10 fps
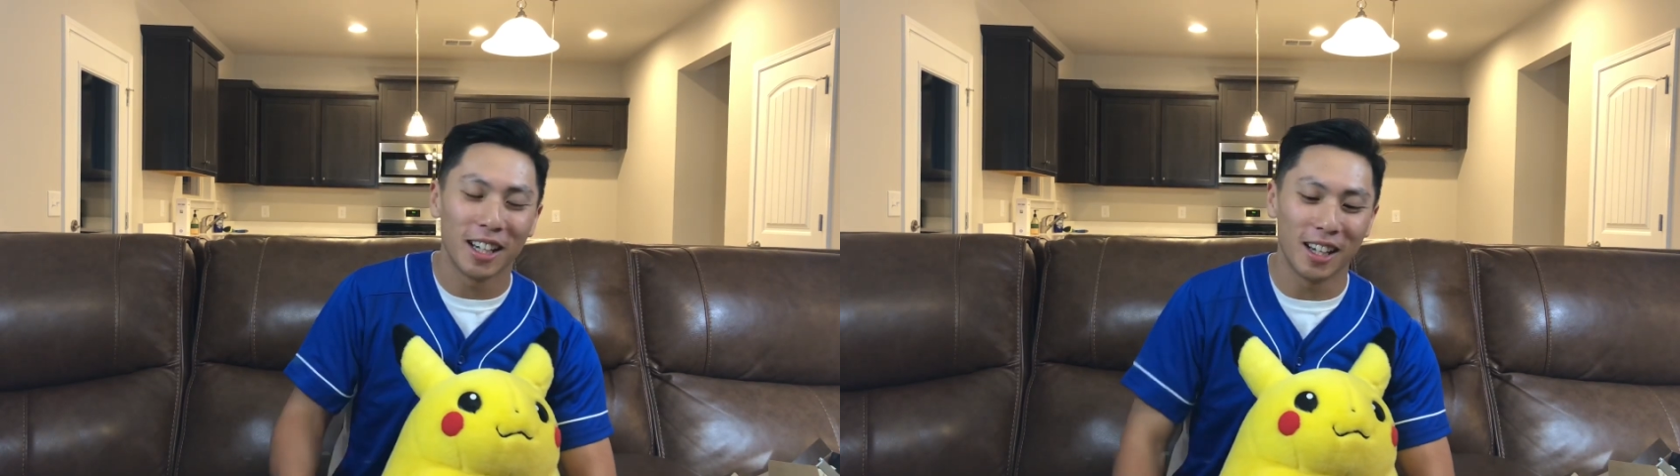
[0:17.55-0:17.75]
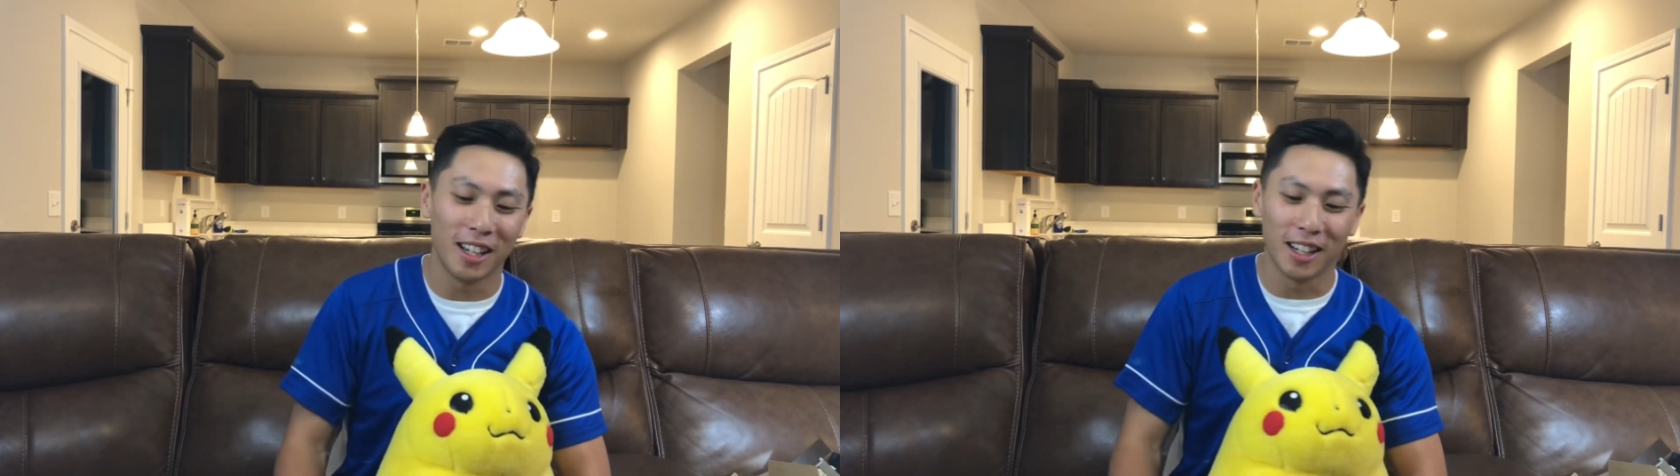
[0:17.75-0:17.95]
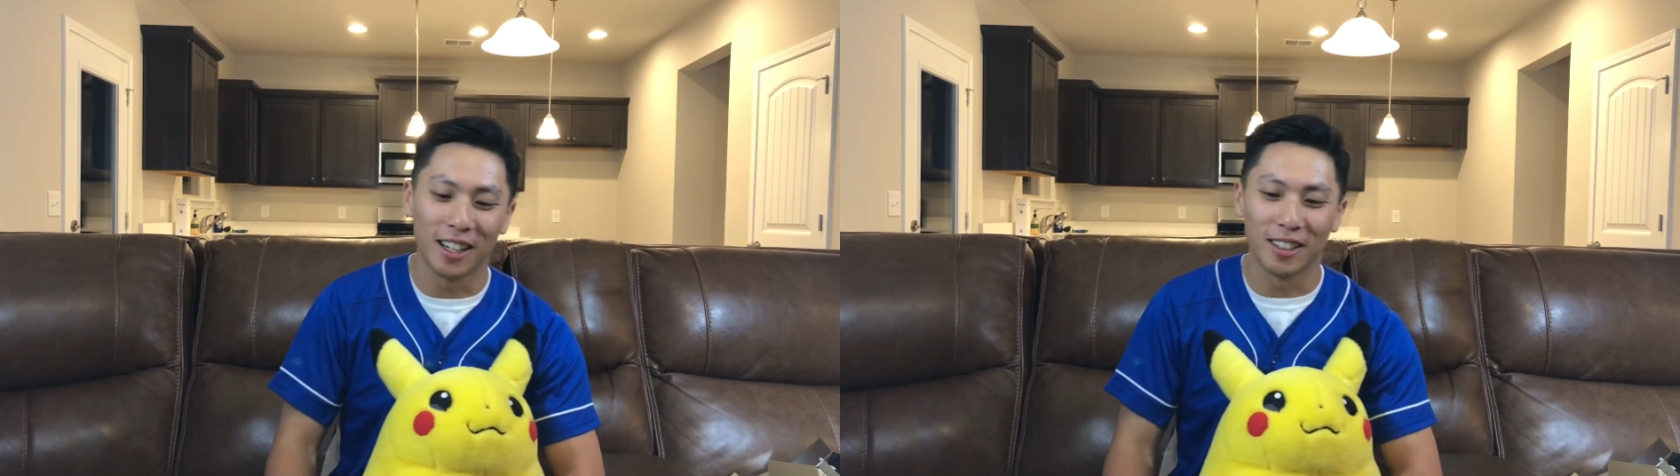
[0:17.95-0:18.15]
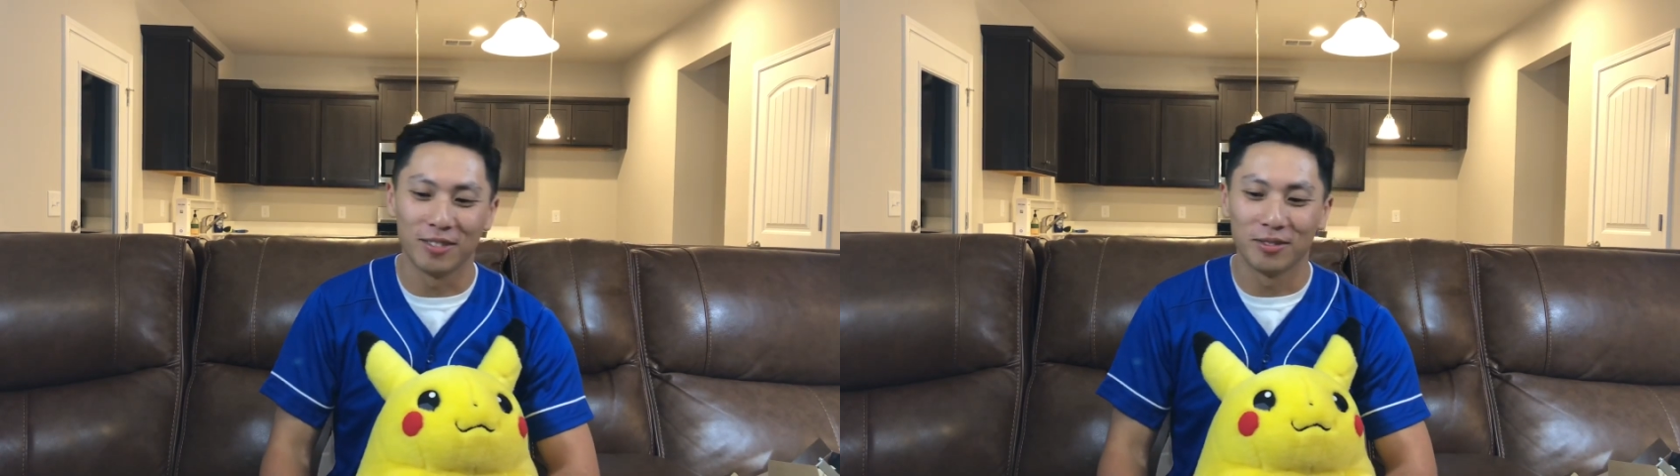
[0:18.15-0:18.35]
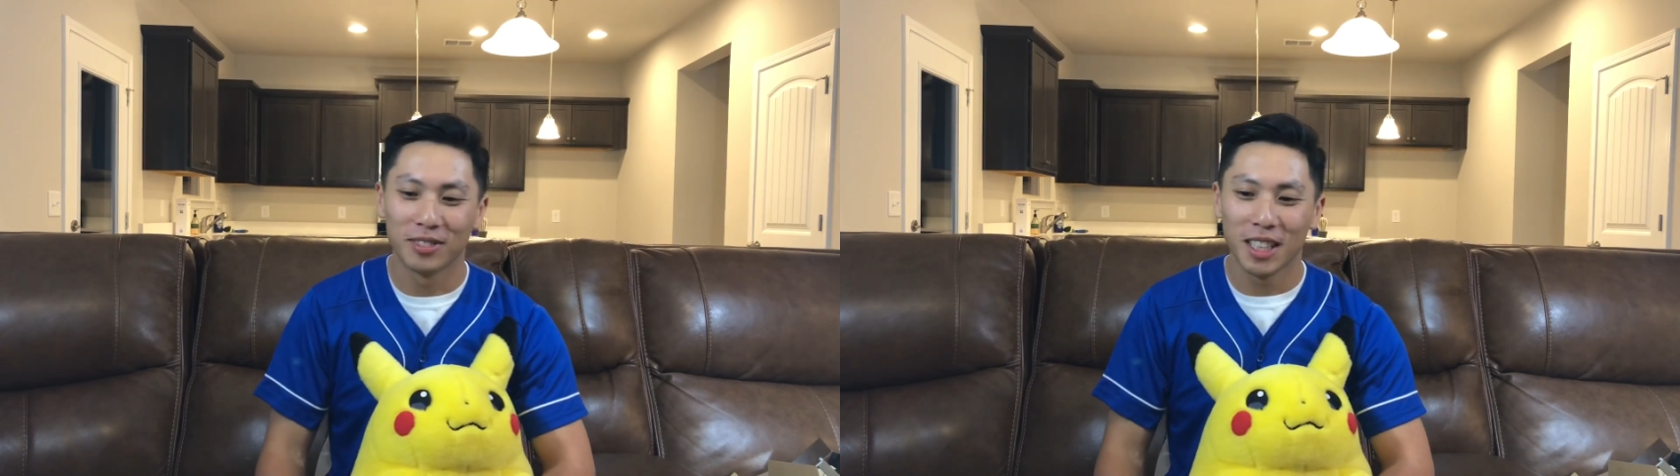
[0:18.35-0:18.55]
Um,
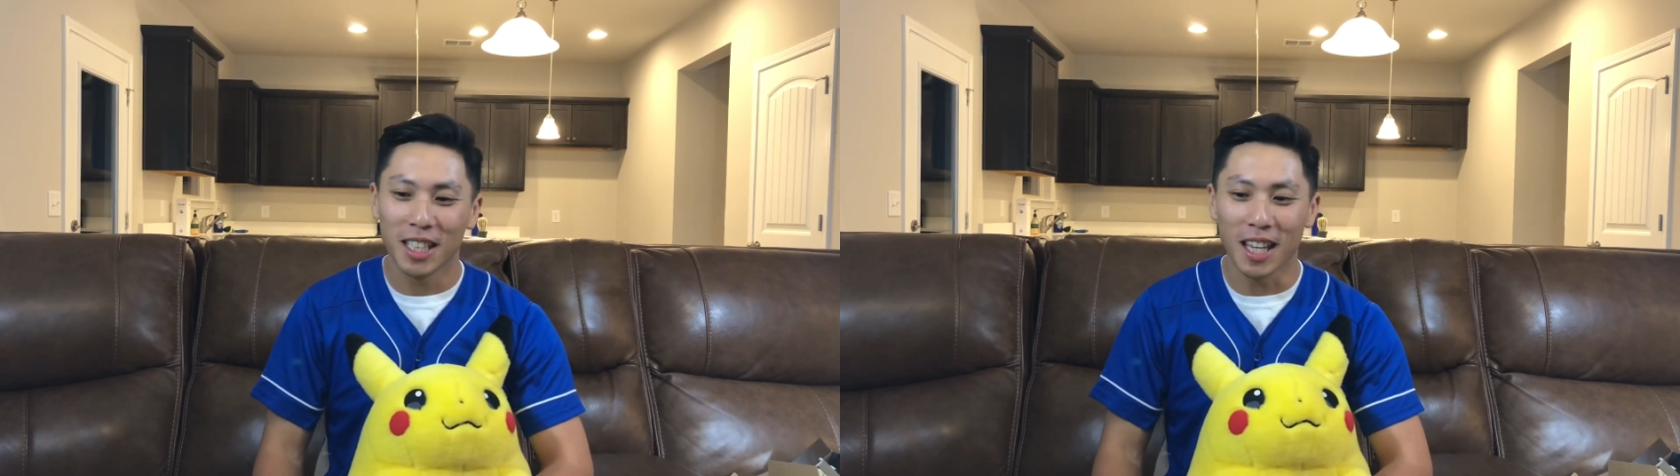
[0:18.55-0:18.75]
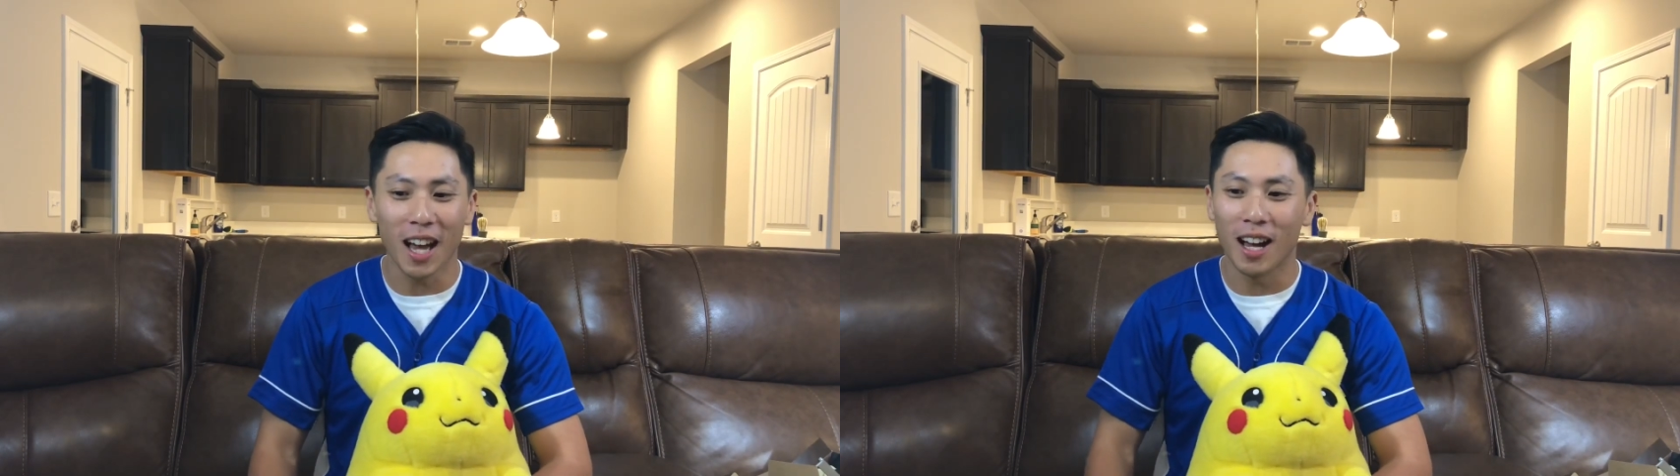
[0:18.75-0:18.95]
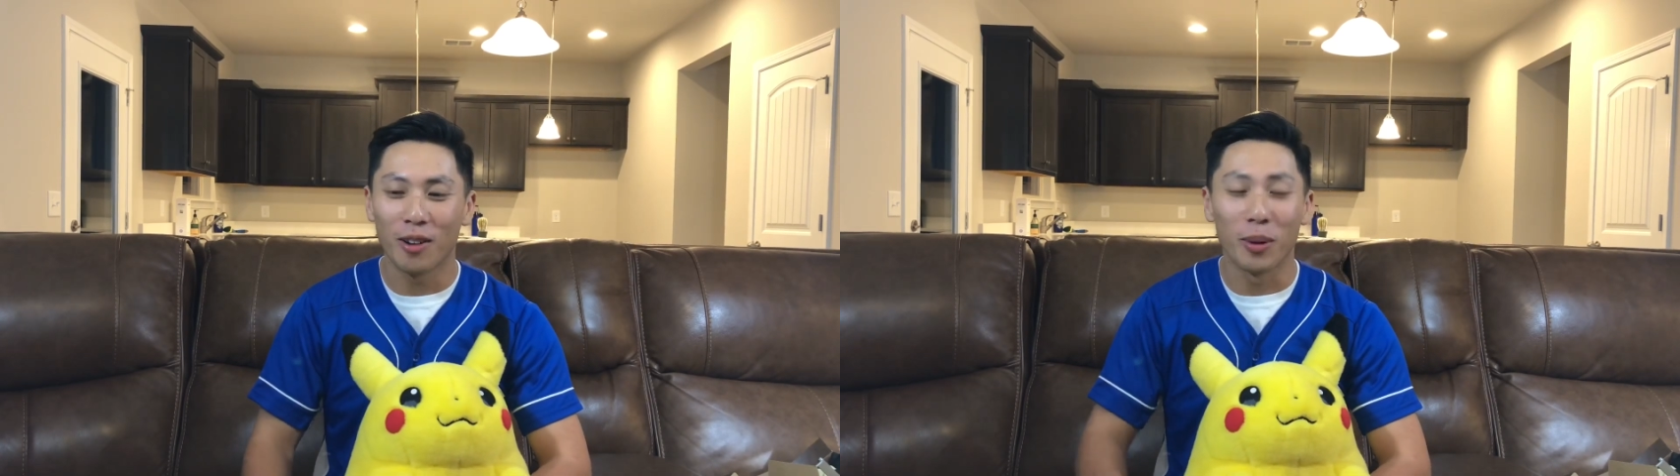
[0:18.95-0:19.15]
yeah,